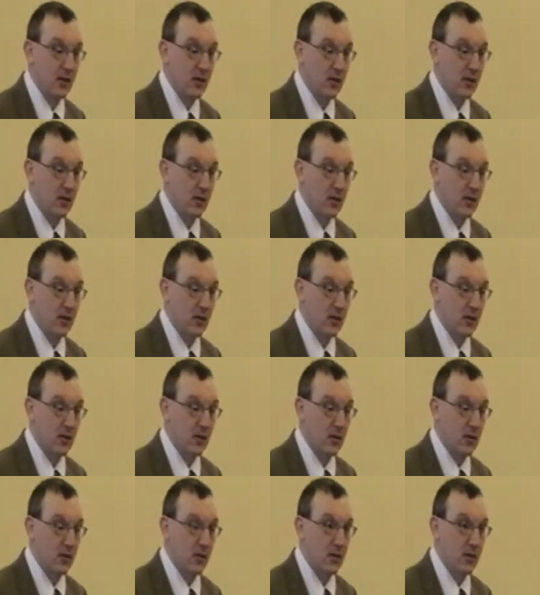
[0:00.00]

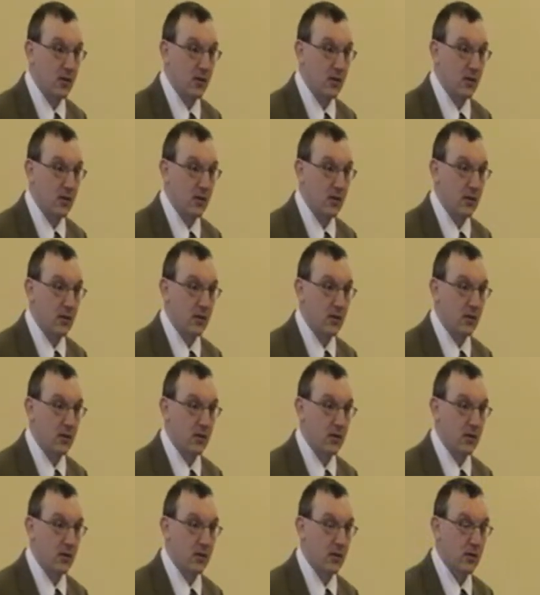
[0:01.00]

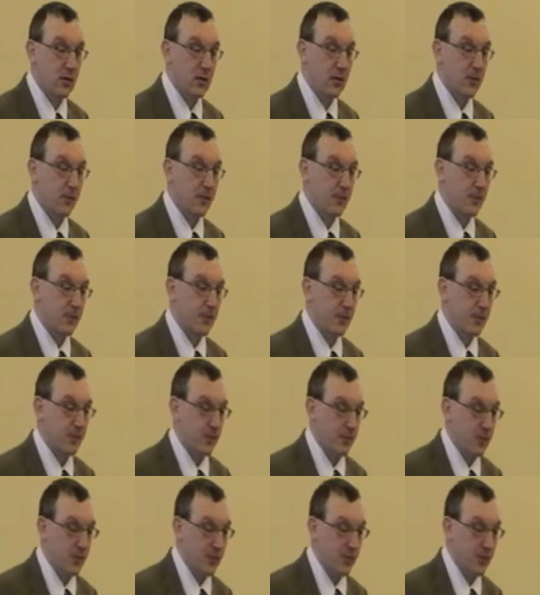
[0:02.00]
Nothing is said.